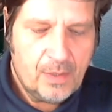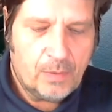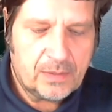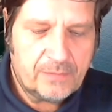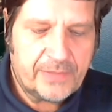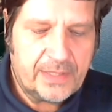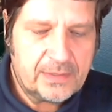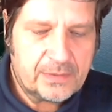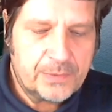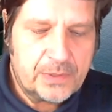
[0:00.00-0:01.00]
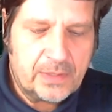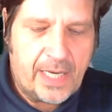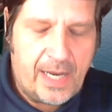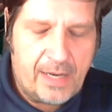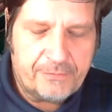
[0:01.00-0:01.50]
What advice would you
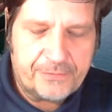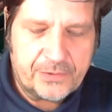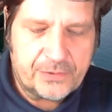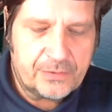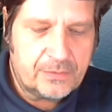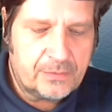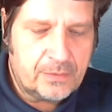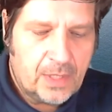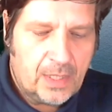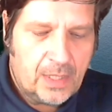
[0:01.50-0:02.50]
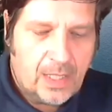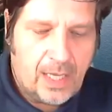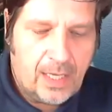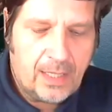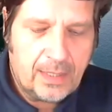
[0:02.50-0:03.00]
have to,
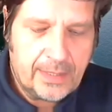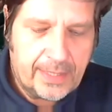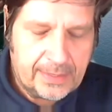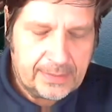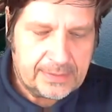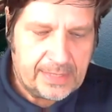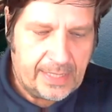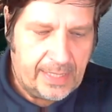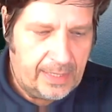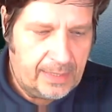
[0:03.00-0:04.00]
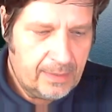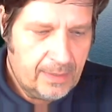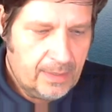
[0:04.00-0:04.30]
let us say,